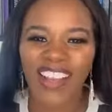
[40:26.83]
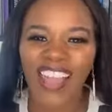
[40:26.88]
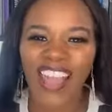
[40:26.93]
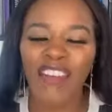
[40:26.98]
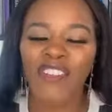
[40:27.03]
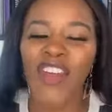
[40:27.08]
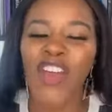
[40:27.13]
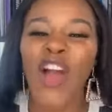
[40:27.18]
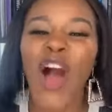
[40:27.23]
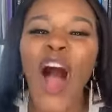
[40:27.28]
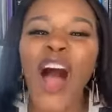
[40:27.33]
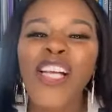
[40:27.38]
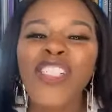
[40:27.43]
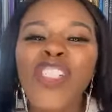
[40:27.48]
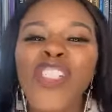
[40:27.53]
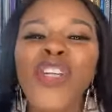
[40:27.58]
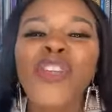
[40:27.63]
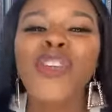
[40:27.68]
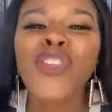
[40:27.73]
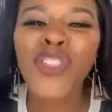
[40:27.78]
if he
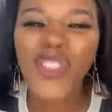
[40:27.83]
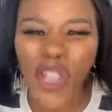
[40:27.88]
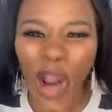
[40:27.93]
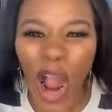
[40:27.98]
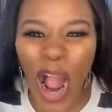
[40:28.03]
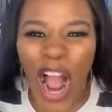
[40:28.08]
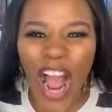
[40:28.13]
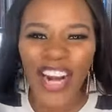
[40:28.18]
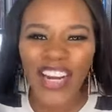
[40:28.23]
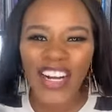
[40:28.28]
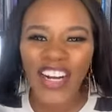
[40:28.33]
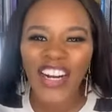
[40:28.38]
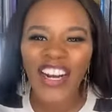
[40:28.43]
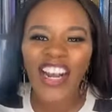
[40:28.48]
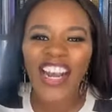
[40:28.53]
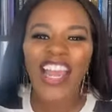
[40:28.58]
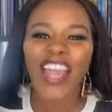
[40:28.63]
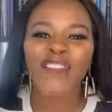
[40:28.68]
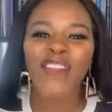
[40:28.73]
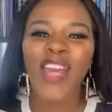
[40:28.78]
calls you daughter,
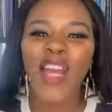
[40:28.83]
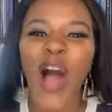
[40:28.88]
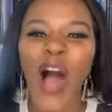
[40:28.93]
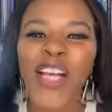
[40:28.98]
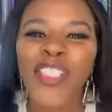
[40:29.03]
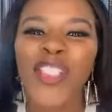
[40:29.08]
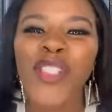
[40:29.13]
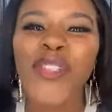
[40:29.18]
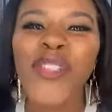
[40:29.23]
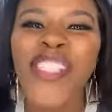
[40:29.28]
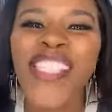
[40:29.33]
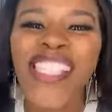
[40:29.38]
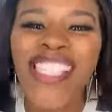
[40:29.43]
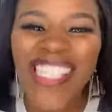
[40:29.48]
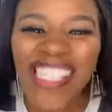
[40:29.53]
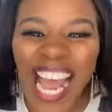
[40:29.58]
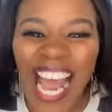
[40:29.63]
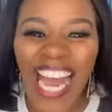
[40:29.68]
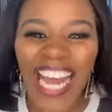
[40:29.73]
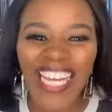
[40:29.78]
if he calls you
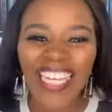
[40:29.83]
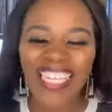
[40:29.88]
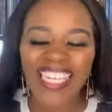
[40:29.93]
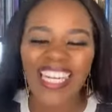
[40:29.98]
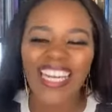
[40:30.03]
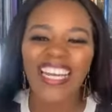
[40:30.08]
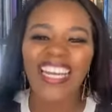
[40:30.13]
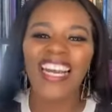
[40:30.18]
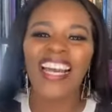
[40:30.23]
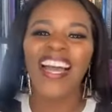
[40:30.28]
son,